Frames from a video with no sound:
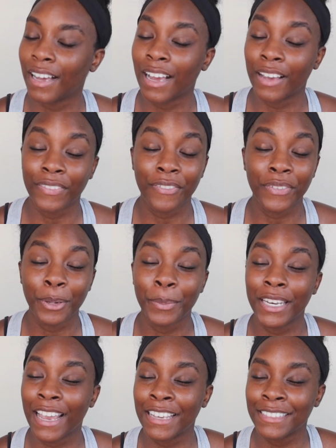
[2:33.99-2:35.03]
I've given him
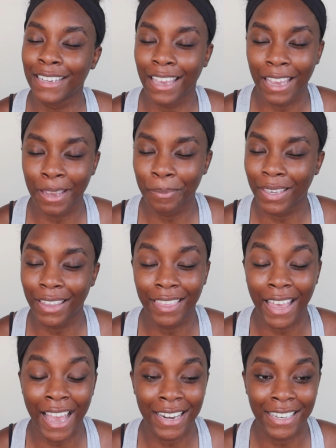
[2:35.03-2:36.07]
a nice name,
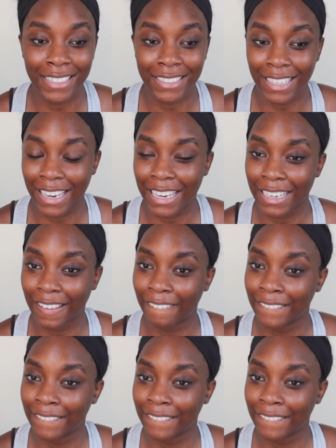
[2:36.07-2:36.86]
and that is like